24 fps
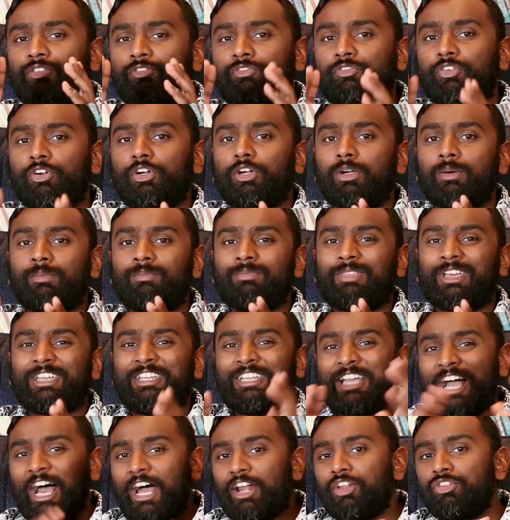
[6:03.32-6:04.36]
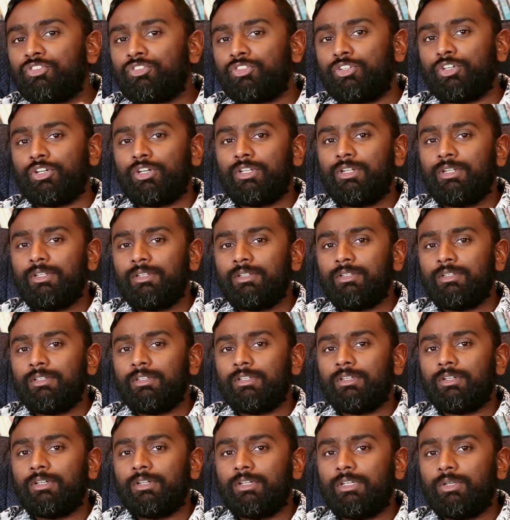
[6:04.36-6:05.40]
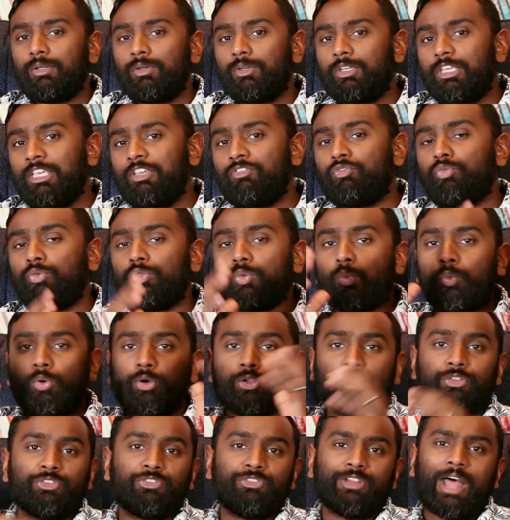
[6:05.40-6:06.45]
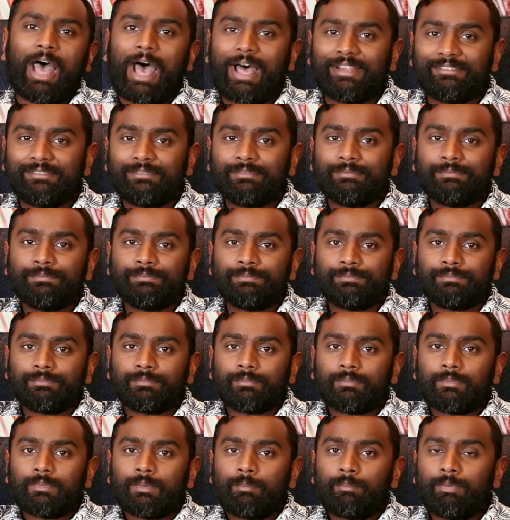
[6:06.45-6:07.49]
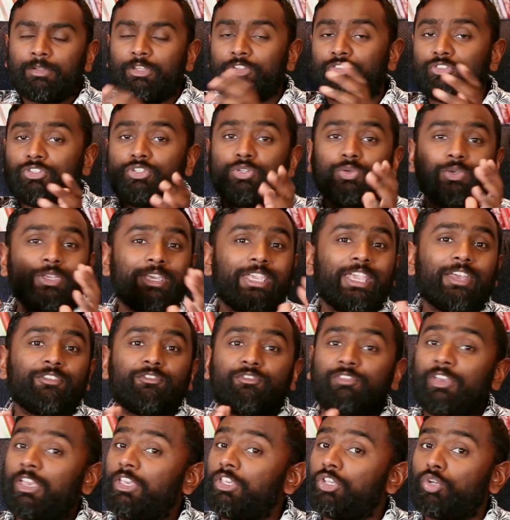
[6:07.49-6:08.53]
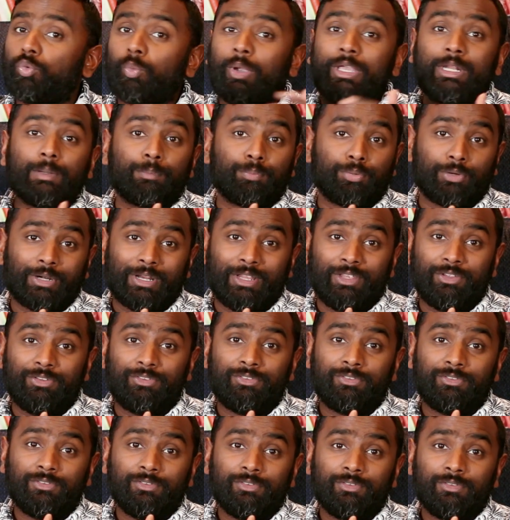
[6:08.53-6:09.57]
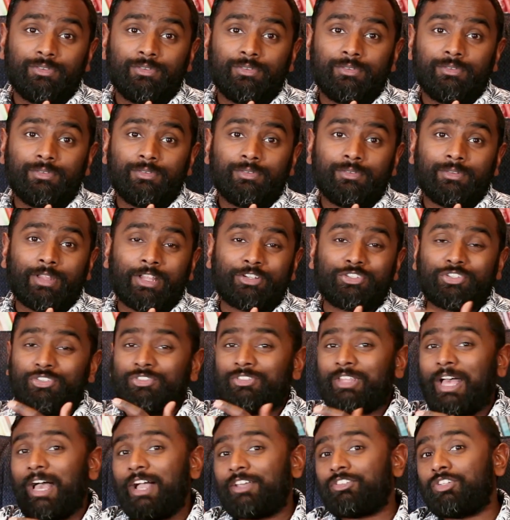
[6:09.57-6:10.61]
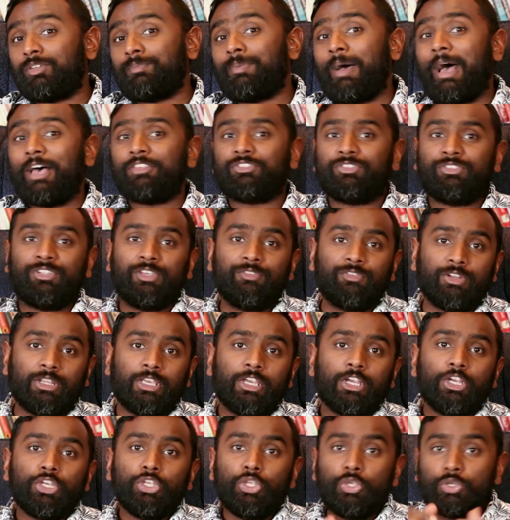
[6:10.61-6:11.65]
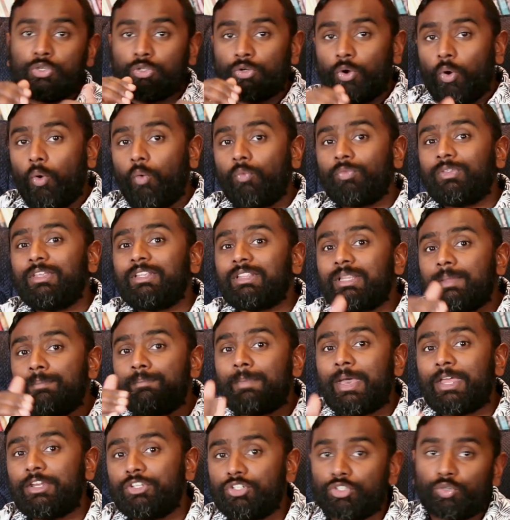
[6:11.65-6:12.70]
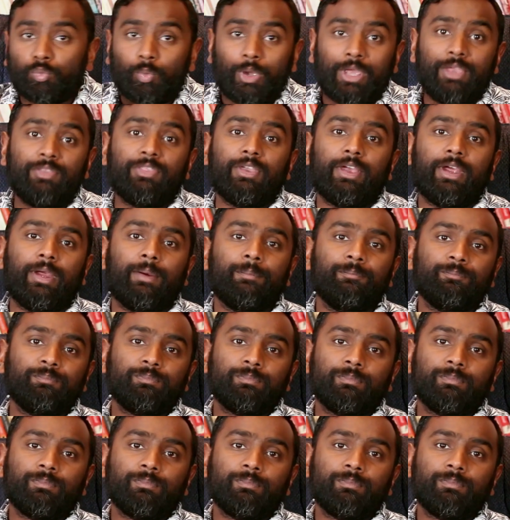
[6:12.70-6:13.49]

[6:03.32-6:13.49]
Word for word: affirm that God is good, even when the world is not. But listen, you can't fake your way to praise. That's just toxic positivity. You can only lament your way there.